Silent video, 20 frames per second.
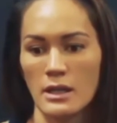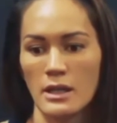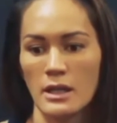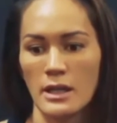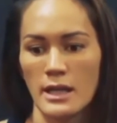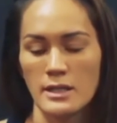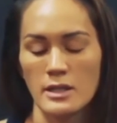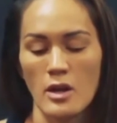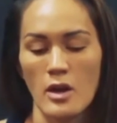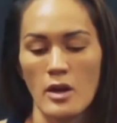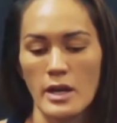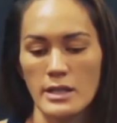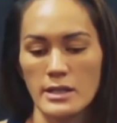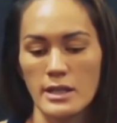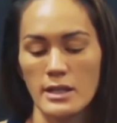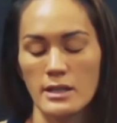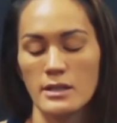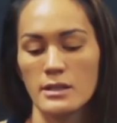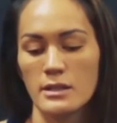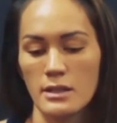as long as
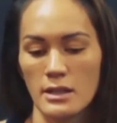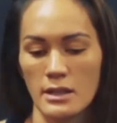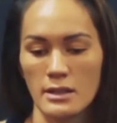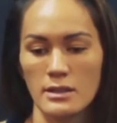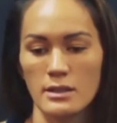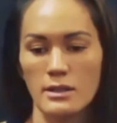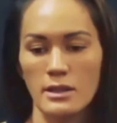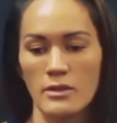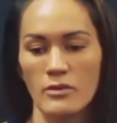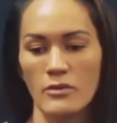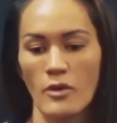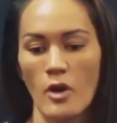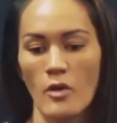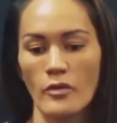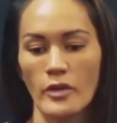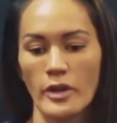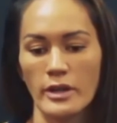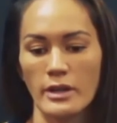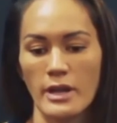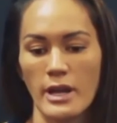it's
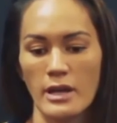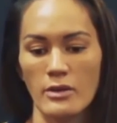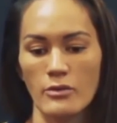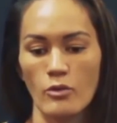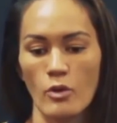involving Native